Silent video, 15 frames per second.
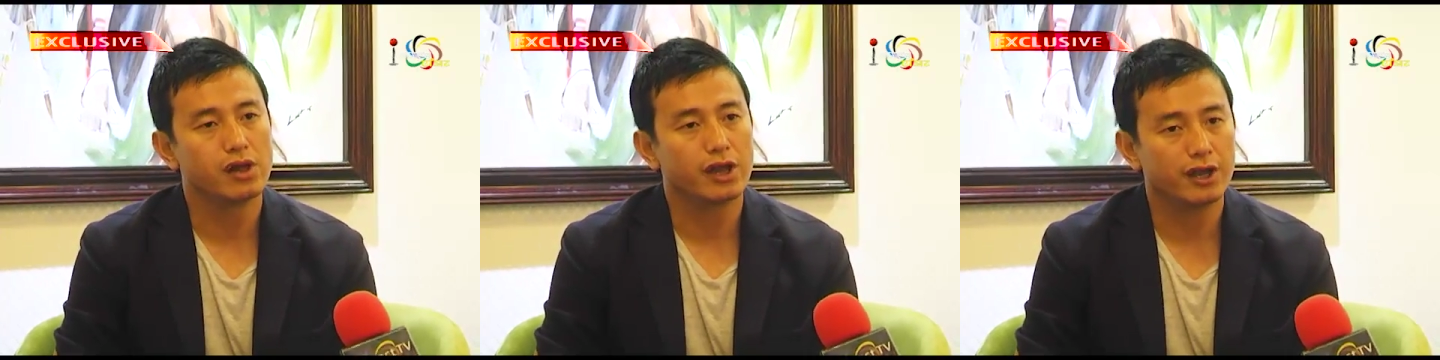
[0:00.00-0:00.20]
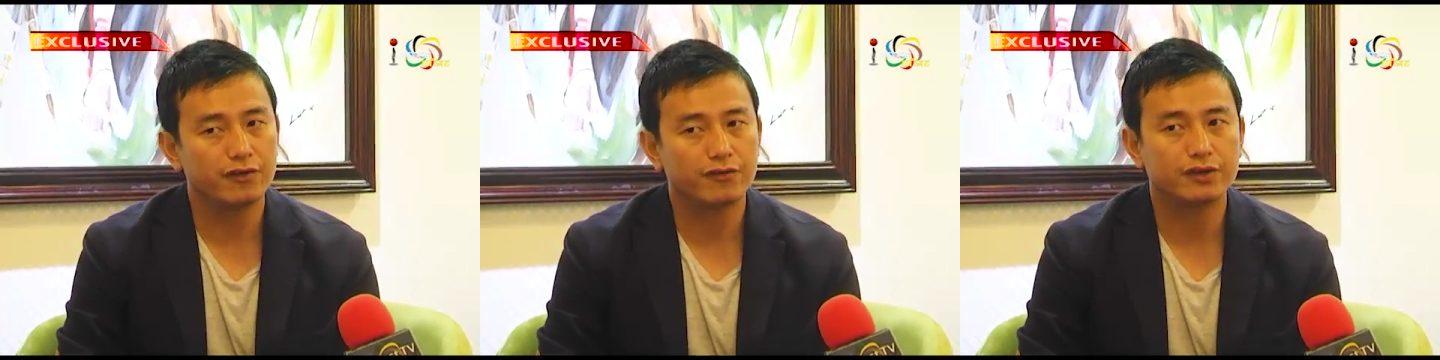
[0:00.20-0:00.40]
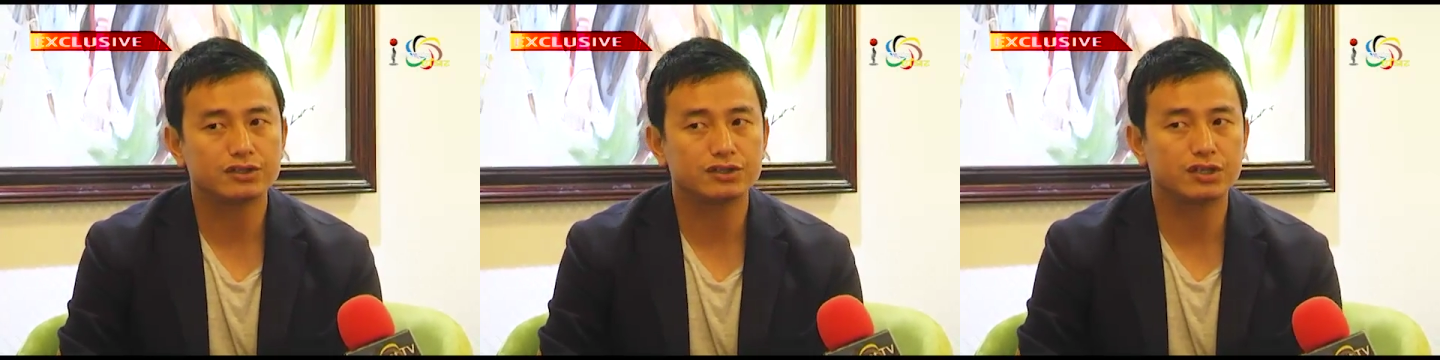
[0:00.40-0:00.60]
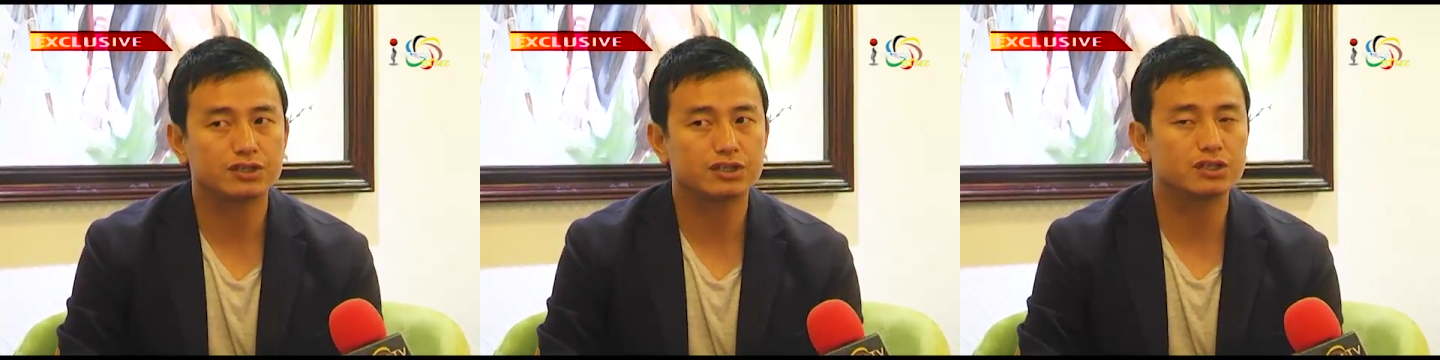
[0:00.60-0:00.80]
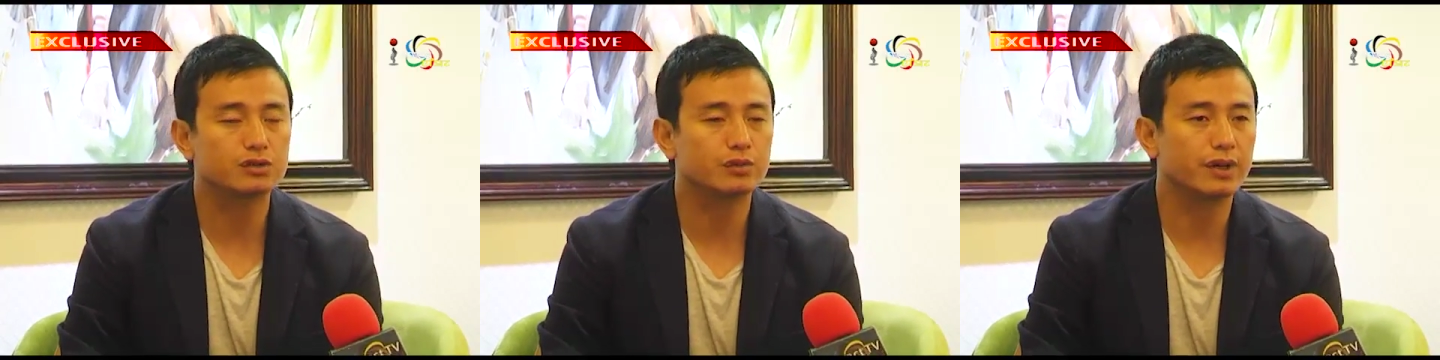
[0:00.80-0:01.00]

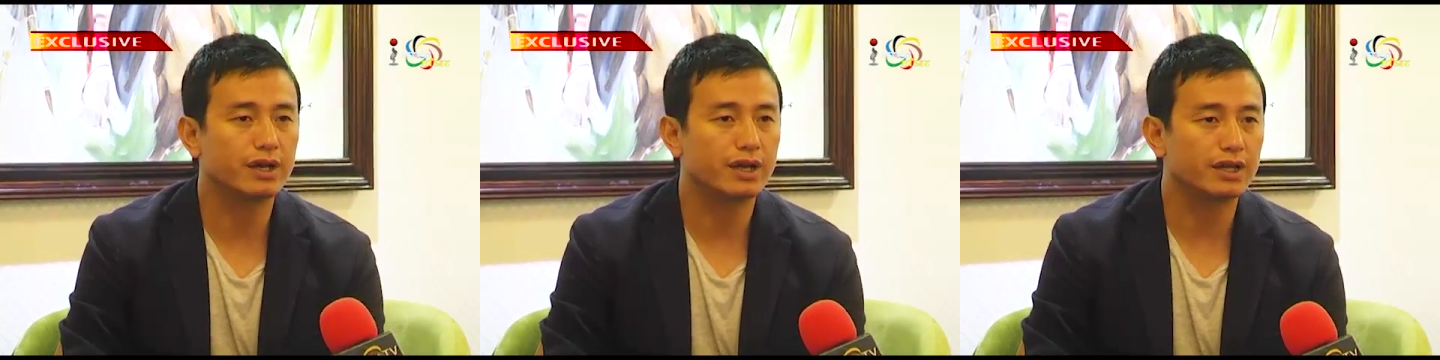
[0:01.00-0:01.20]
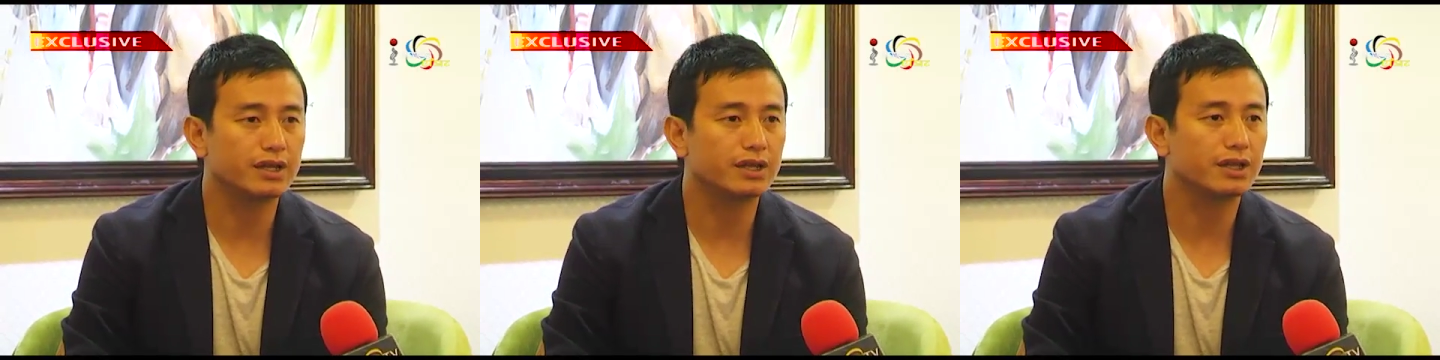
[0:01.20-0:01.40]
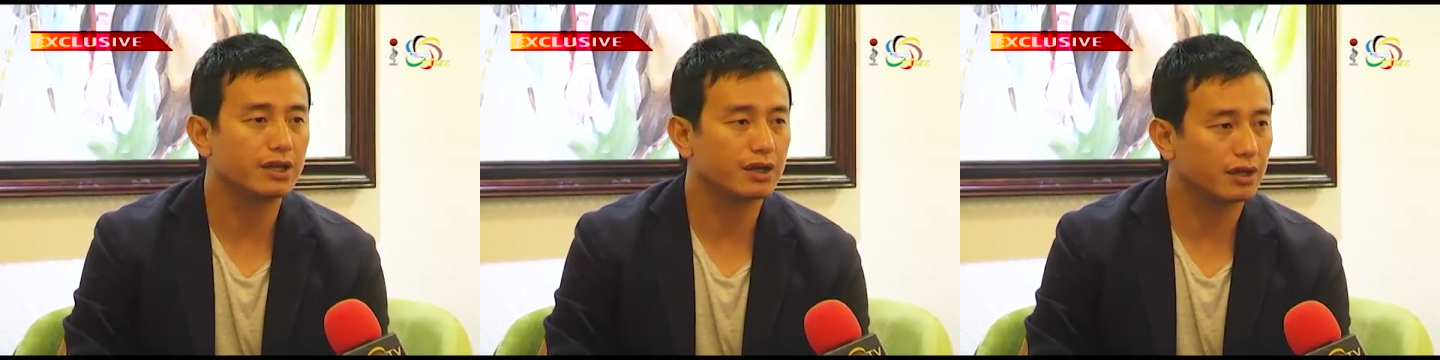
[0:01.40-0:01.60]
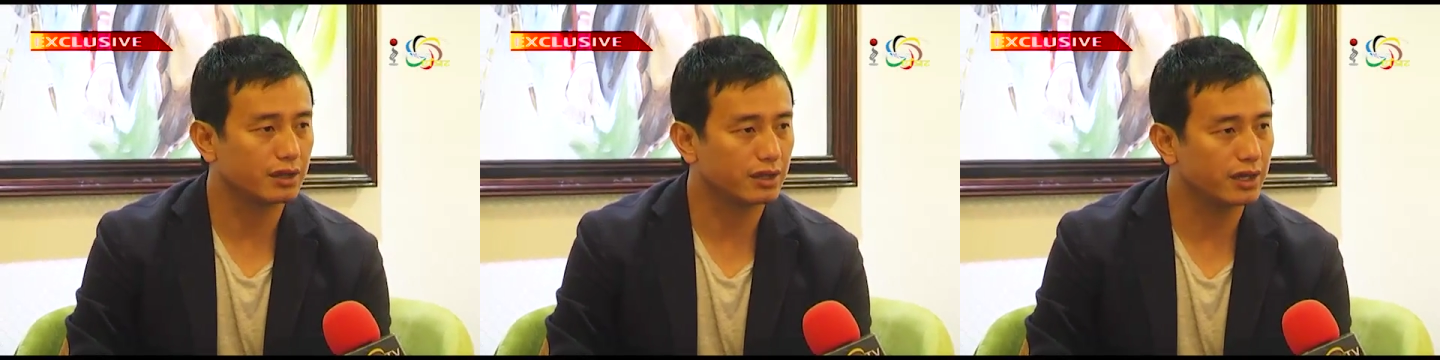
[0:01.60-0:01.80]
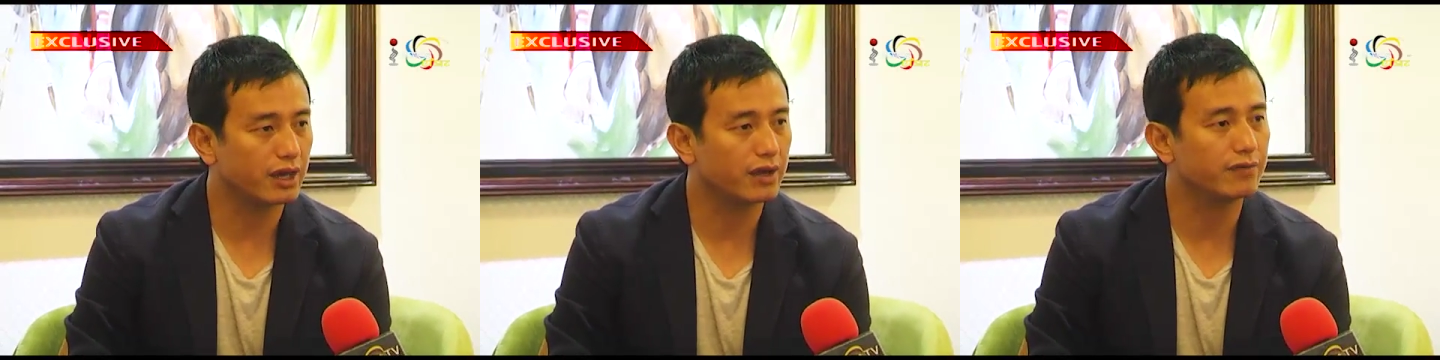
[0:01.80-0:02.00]
Infrastructure is where I think
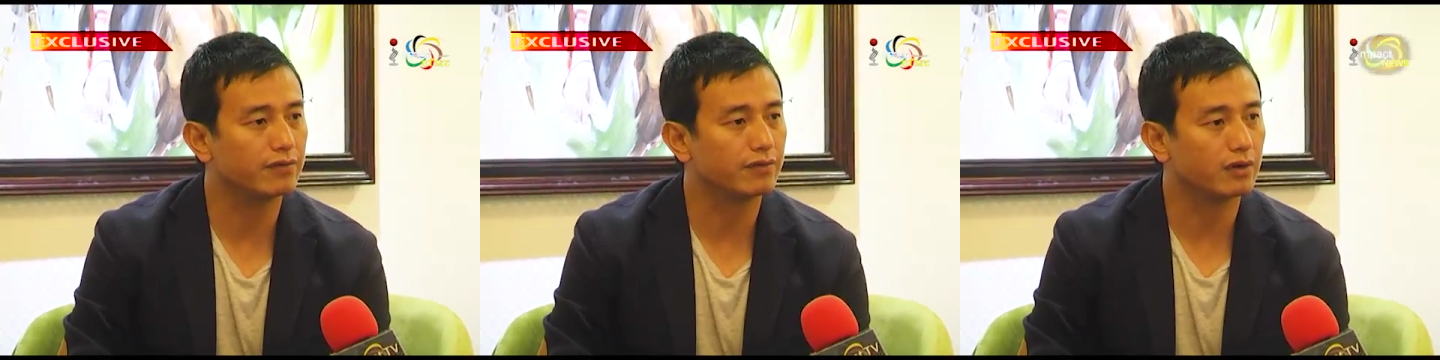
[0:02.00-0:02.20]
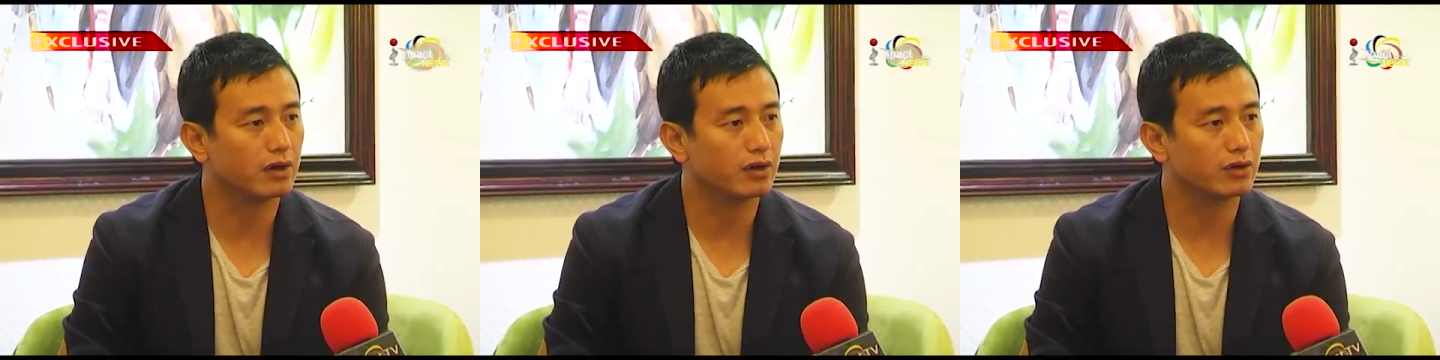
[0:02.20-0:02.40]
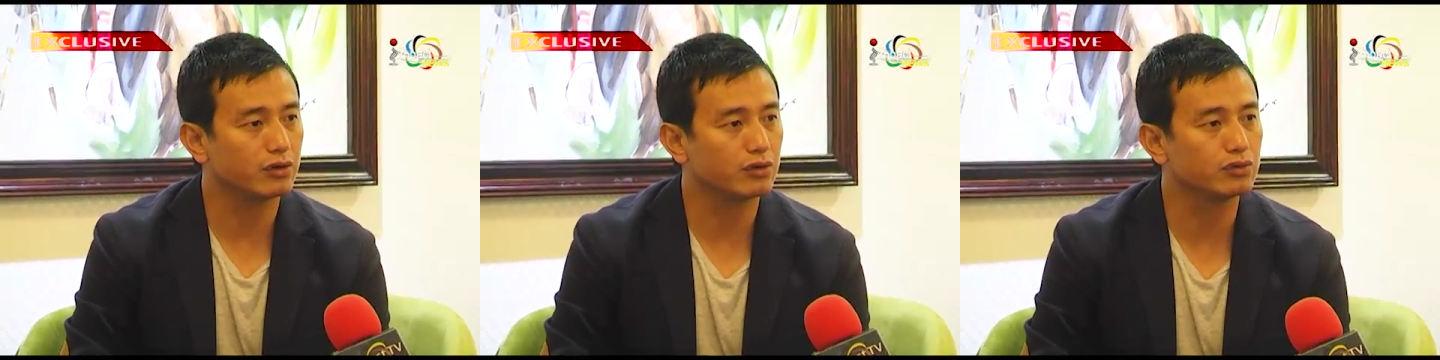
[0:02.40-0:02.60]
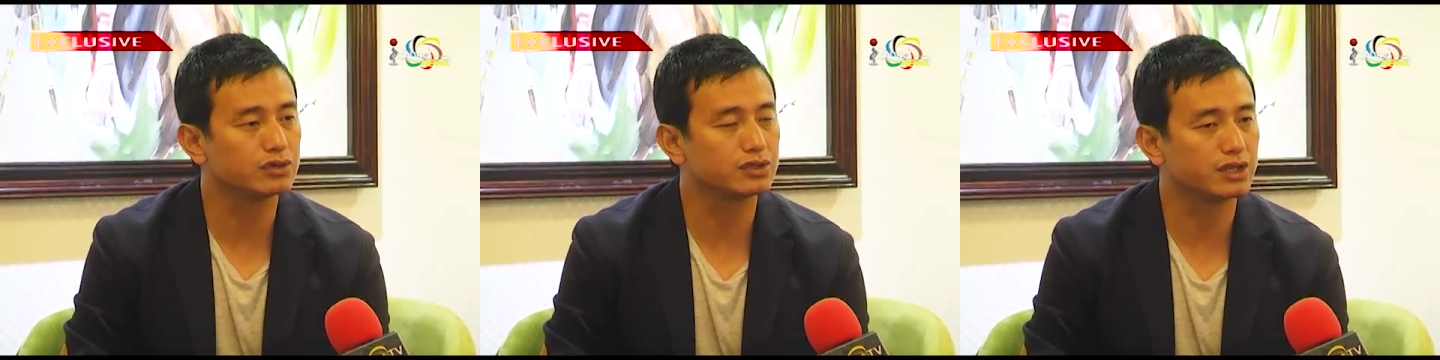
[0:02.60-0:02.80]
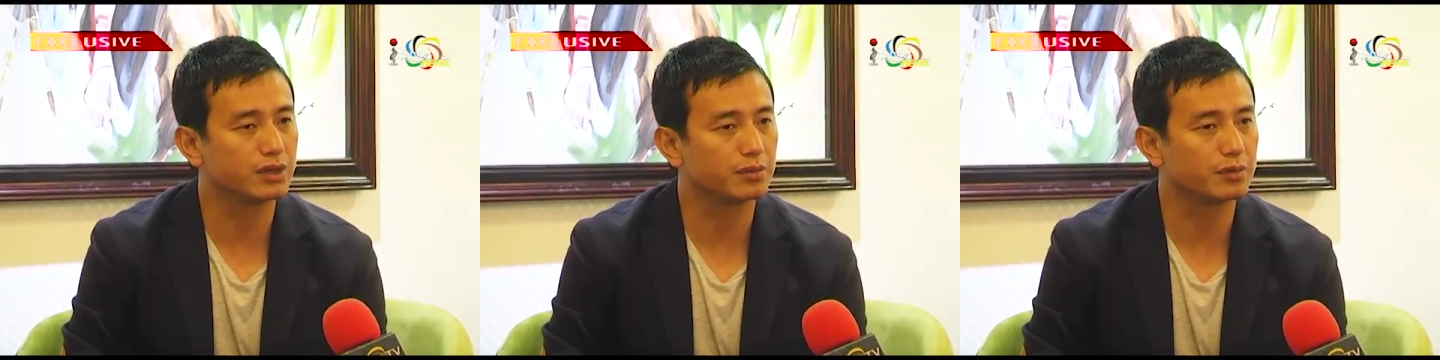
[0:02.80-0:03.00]
they have huge
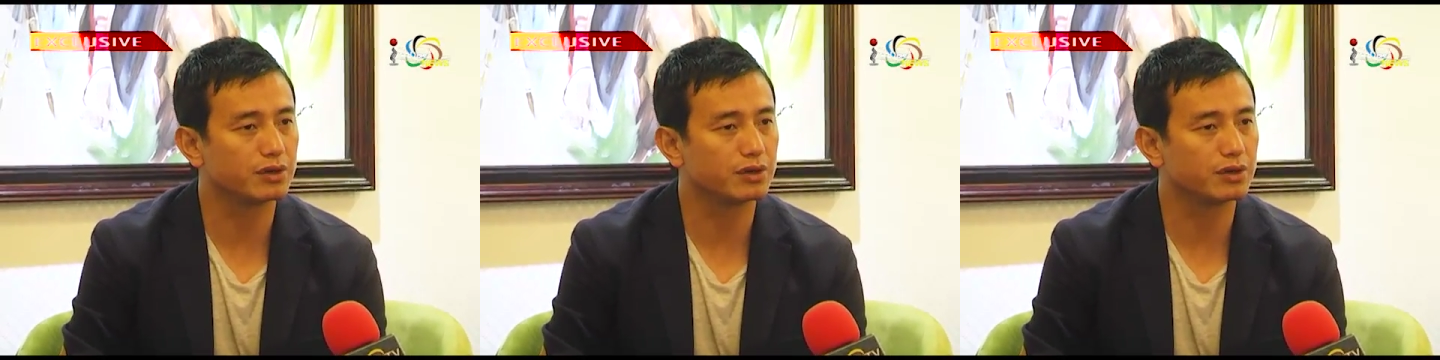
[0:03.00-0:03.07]
saying,